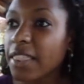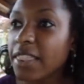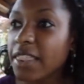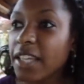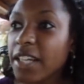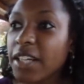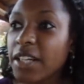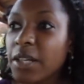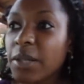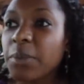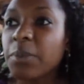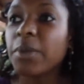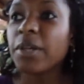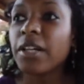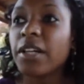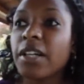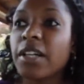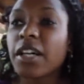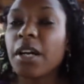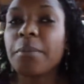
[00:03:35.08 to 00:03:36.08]
There
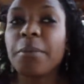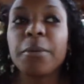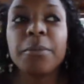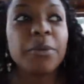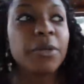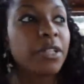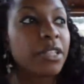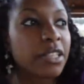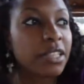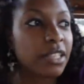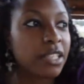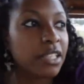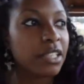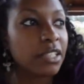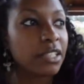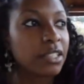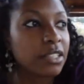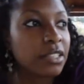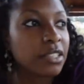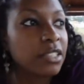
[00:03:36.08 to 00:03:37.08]
were a couple more
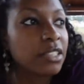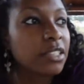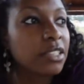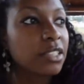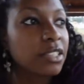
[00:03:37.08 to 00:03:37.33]
things.